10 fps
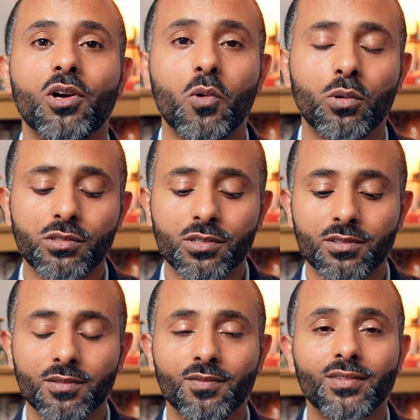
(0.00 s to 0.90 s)

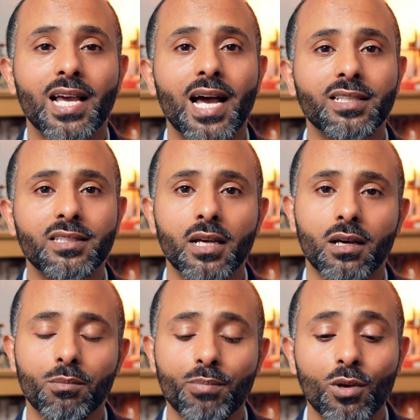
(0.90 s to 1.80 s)
goals, and
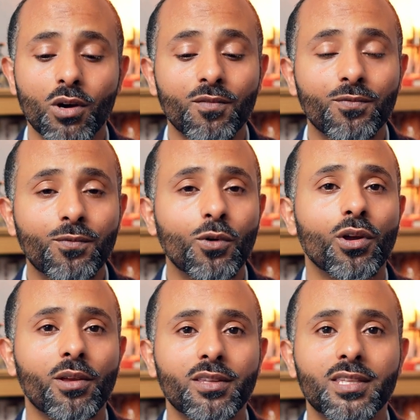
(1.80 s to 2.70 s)
help you
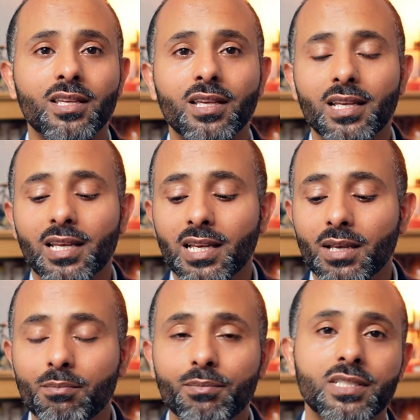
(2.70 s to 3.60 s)
avoid
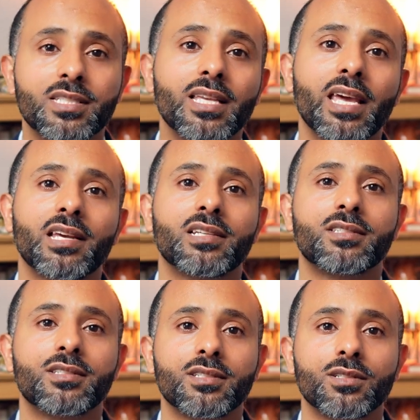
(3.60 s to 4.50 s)

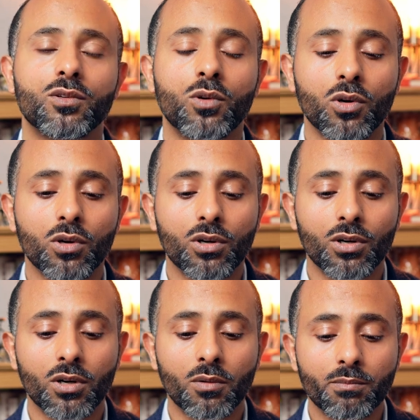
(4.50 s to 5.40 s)
mistakes
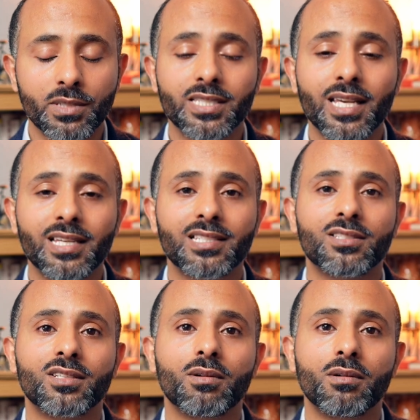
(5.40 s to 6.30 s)
or
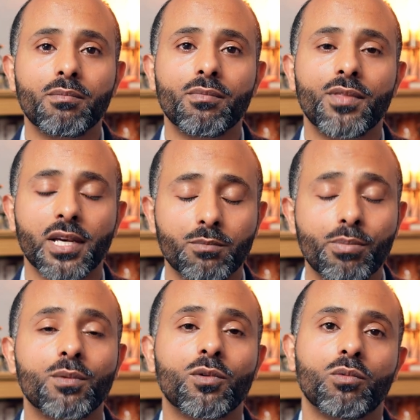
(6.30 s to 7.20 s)
mistakes that
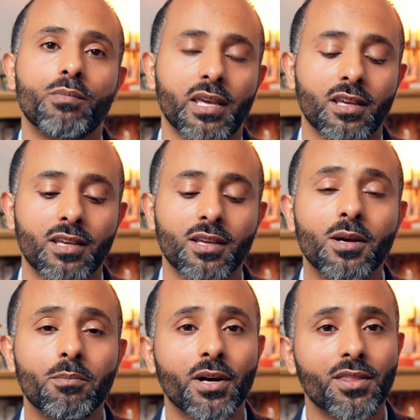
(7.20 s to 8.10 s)
people make.
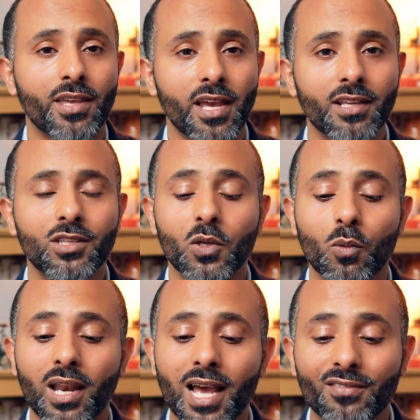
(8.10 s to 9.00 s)
By the end, you
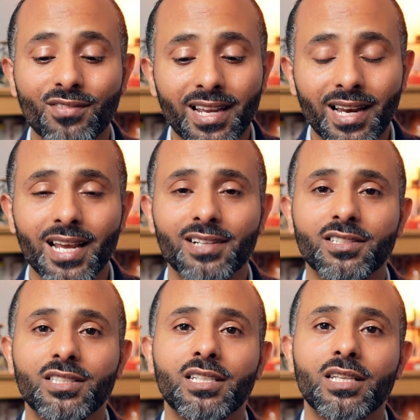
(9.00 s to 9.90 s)
will have
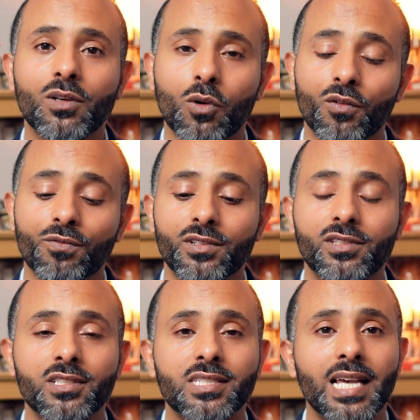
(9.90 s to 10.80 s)
clarity,
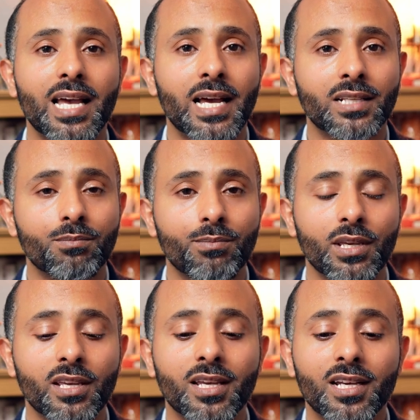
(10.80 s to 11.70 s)
confidence, and
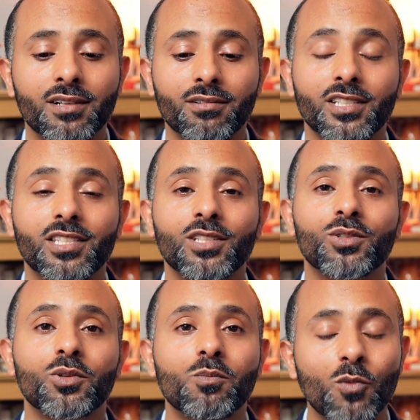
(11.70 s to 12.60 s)
be ready
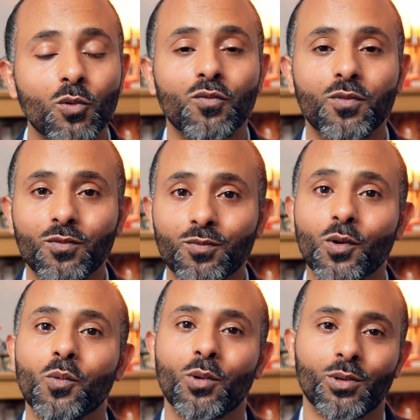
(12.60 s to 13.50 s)
to move
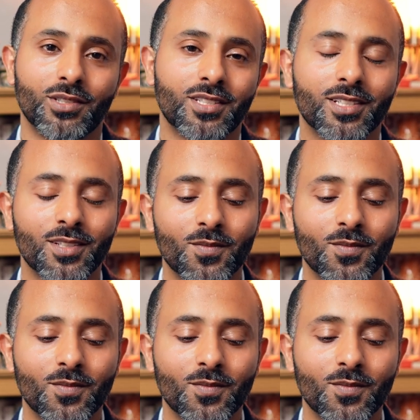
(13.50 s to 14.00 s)
forward.